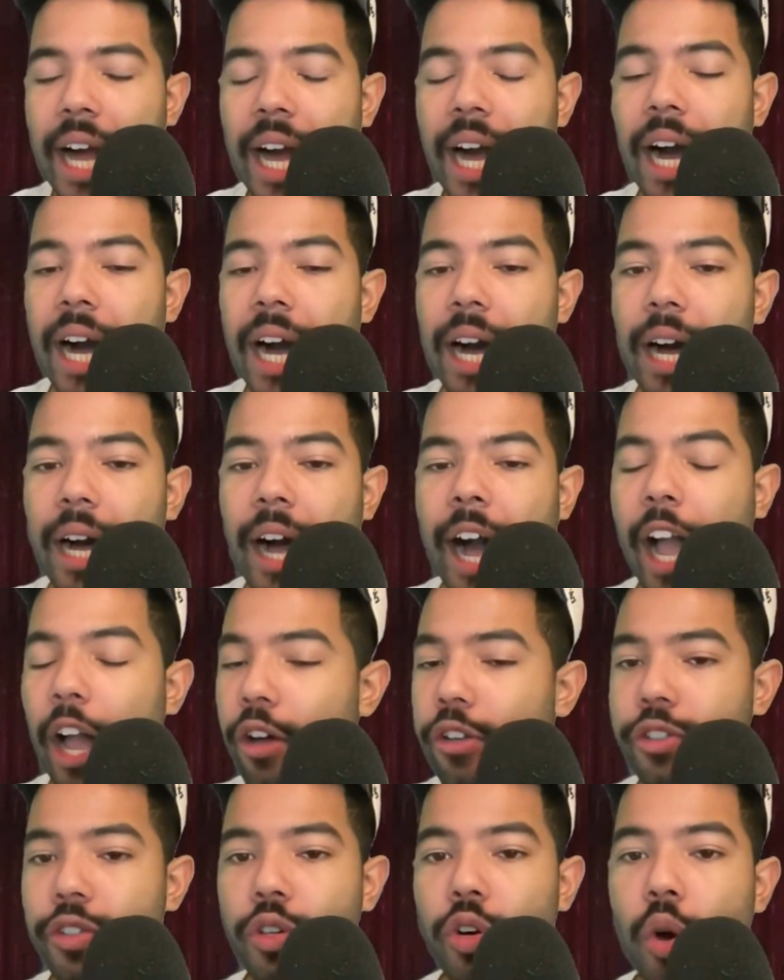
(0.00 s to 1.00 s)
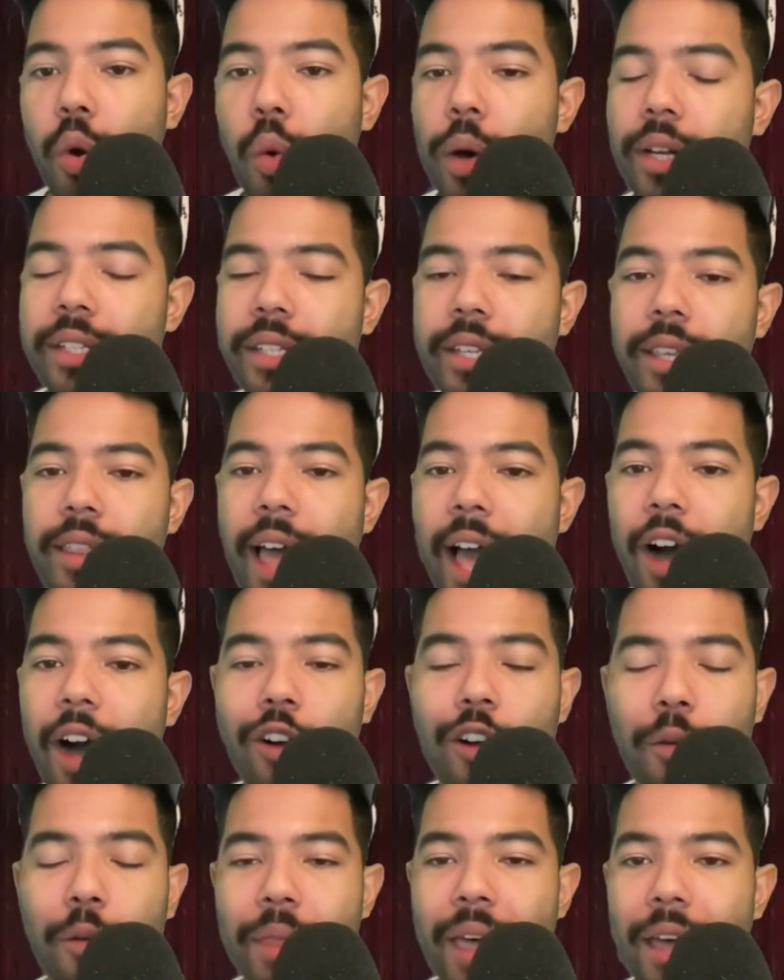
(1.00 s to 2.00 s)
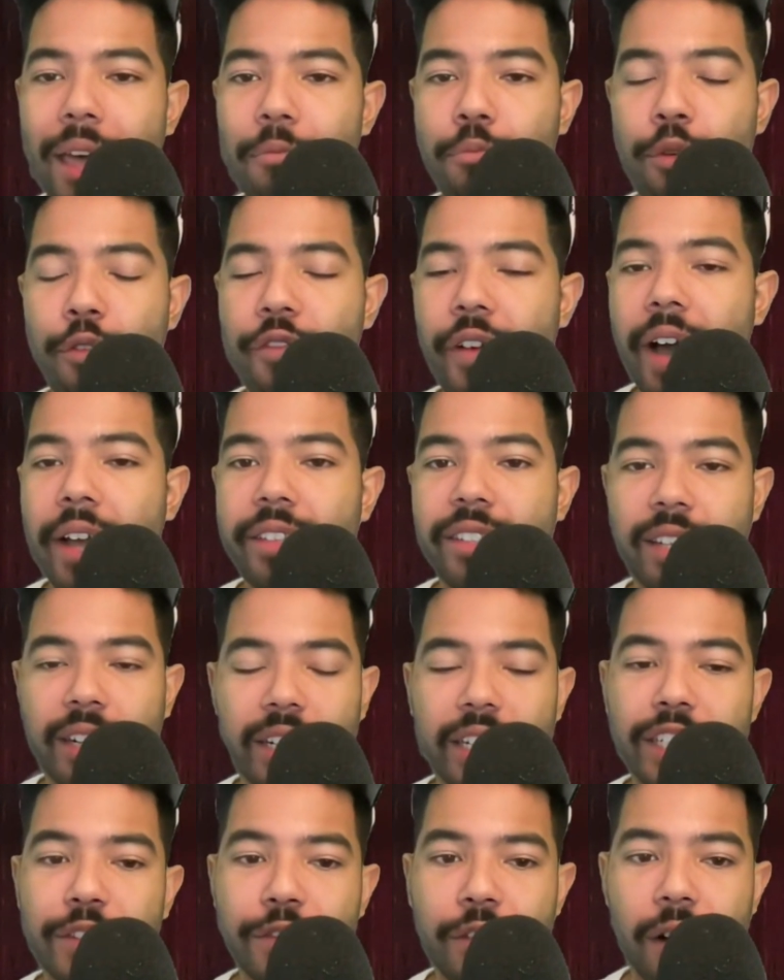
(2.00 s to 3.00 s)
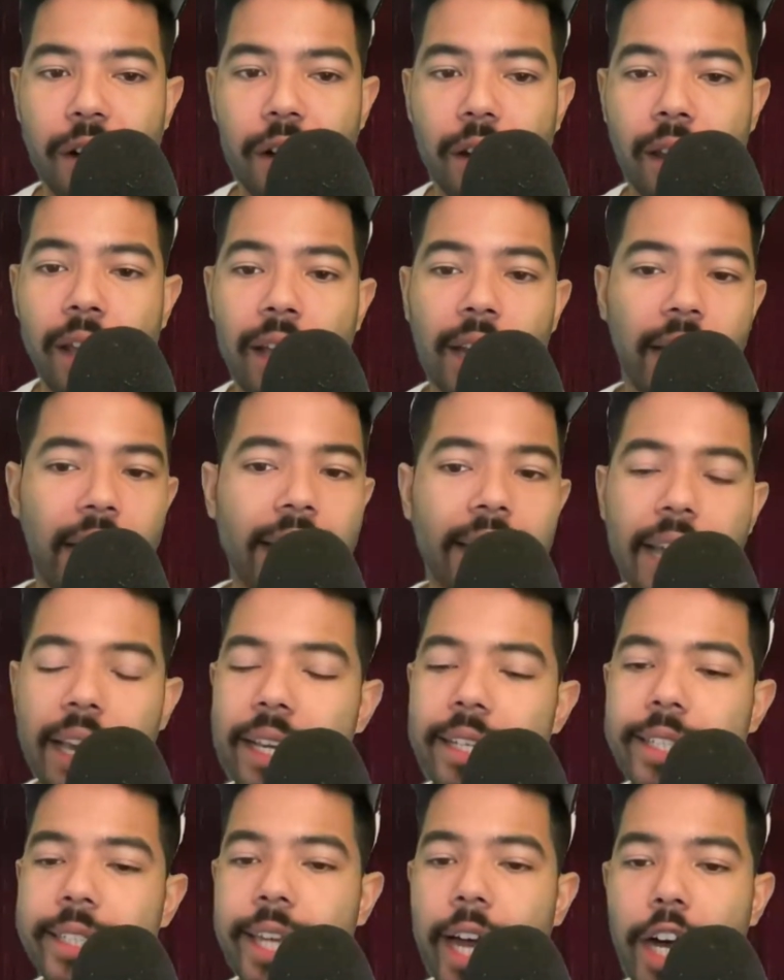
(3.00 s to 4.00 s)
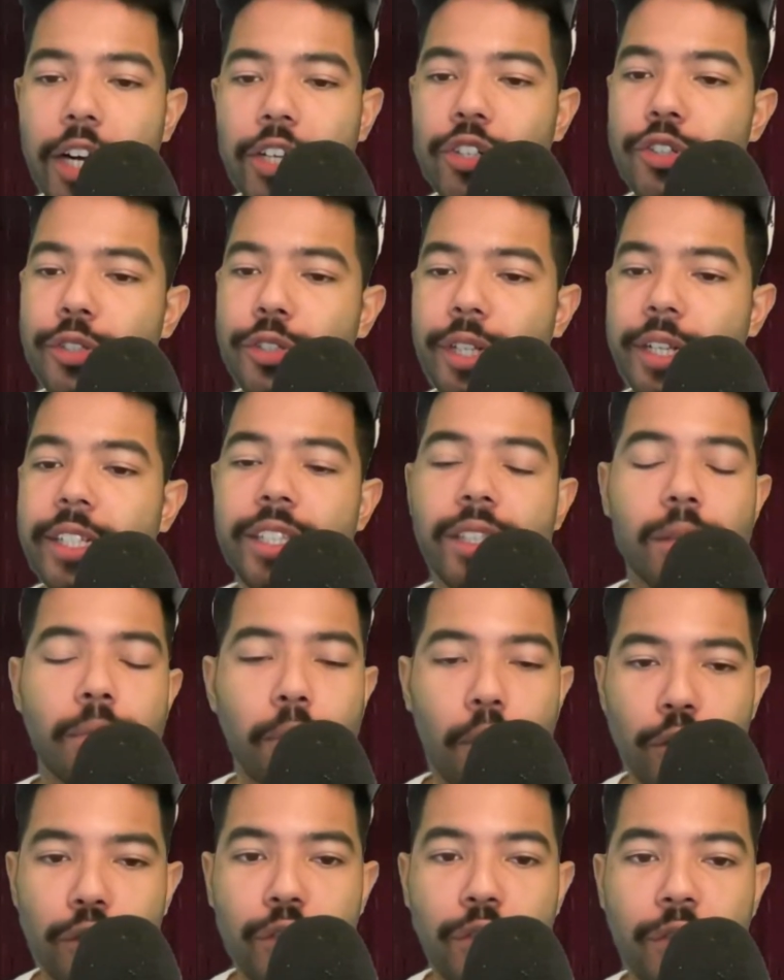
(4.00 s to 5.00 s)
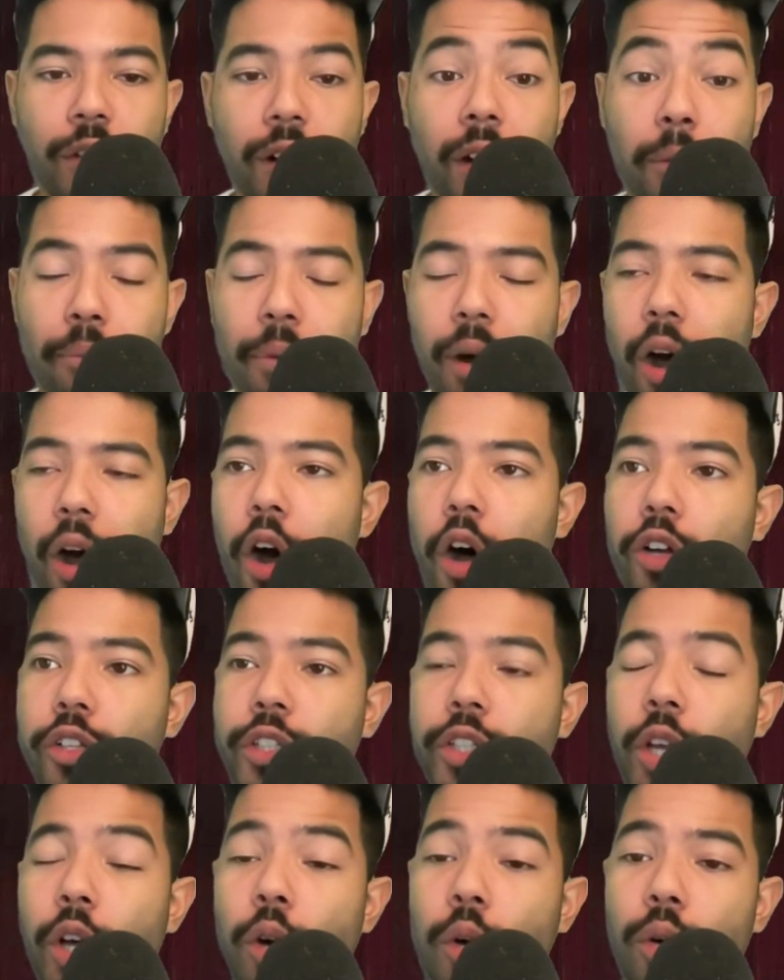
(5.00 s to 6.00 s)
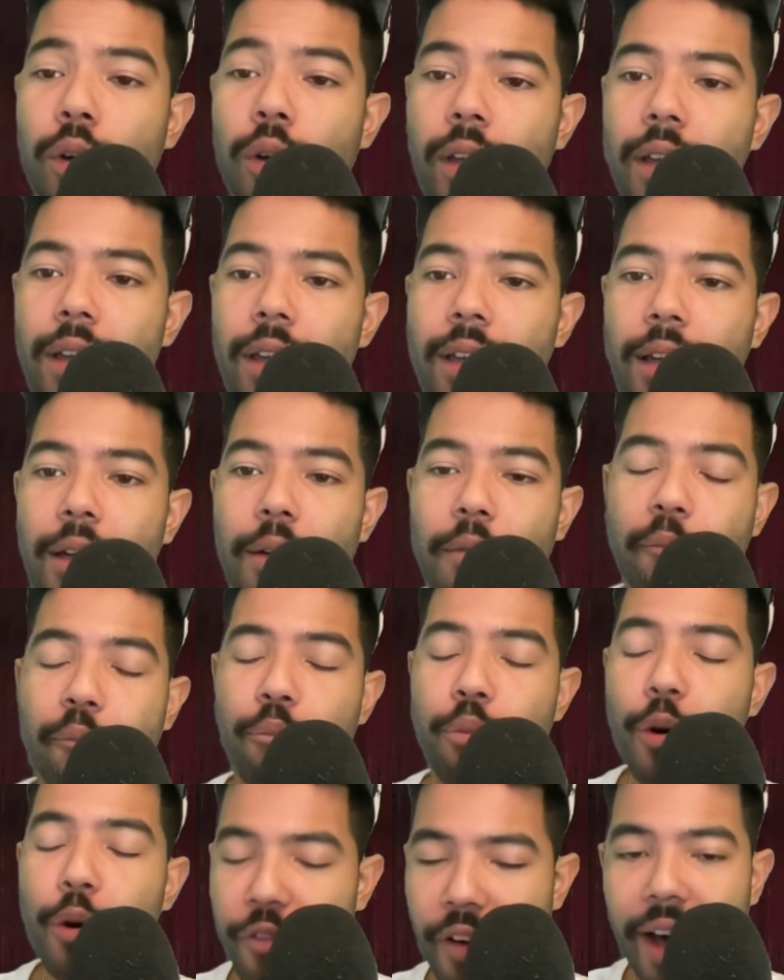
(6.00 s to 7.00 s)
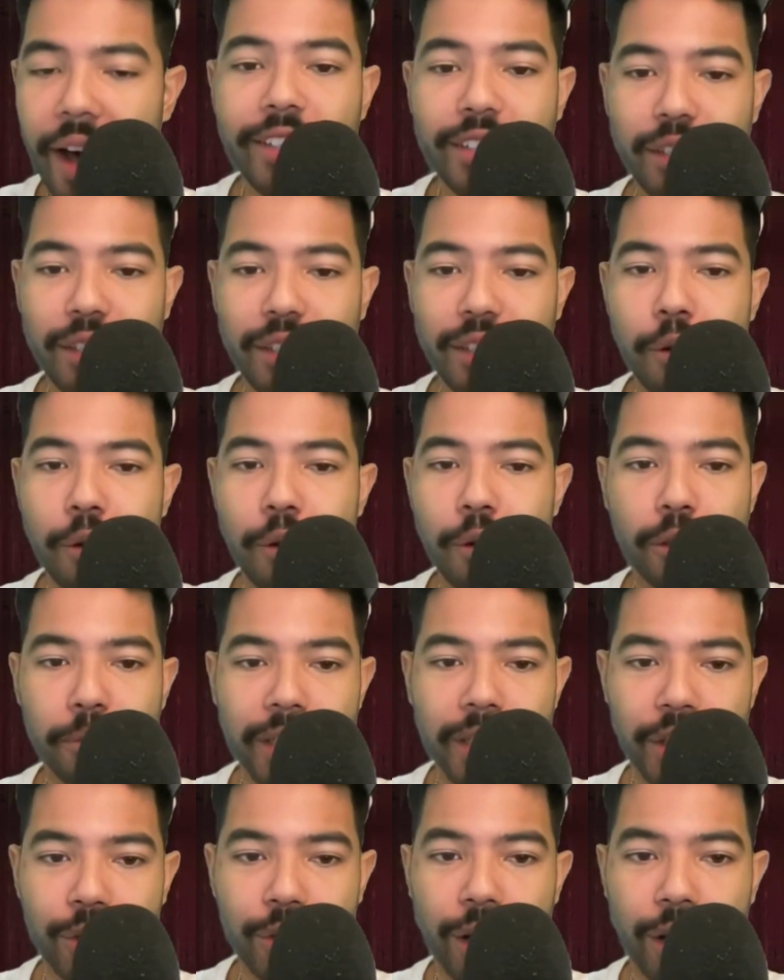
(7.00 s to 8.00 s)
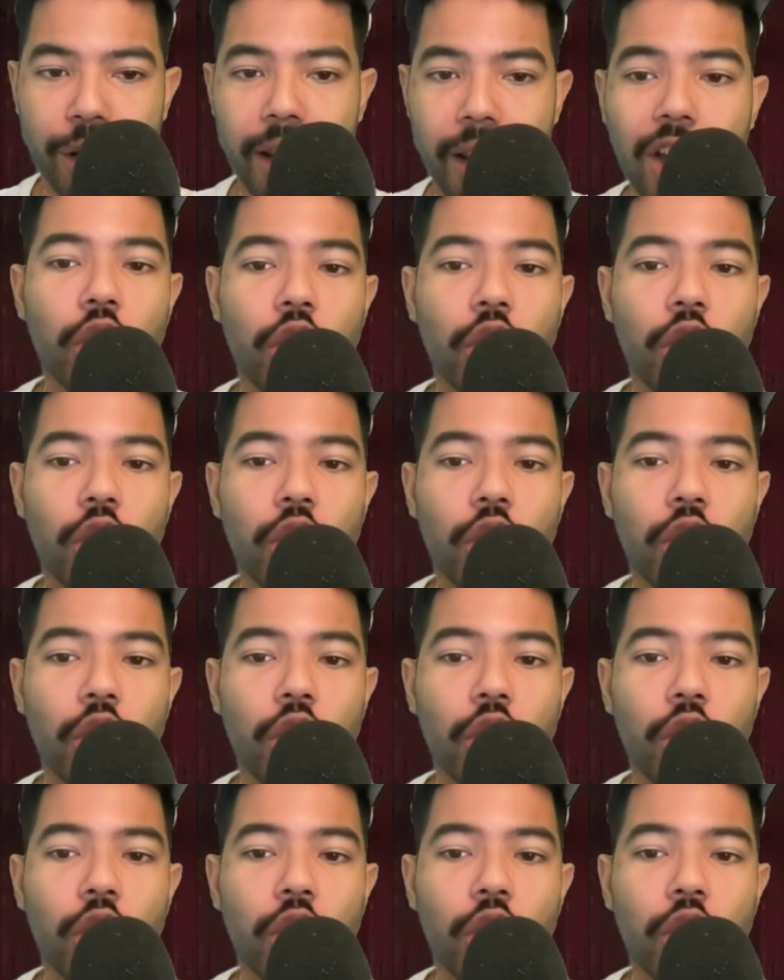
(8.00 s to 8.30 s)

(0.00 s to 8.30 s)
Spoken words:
I also don't want to see the outcome that provides the least fun. Like Yankees Dodgers is the most fun, but also provides the most misery.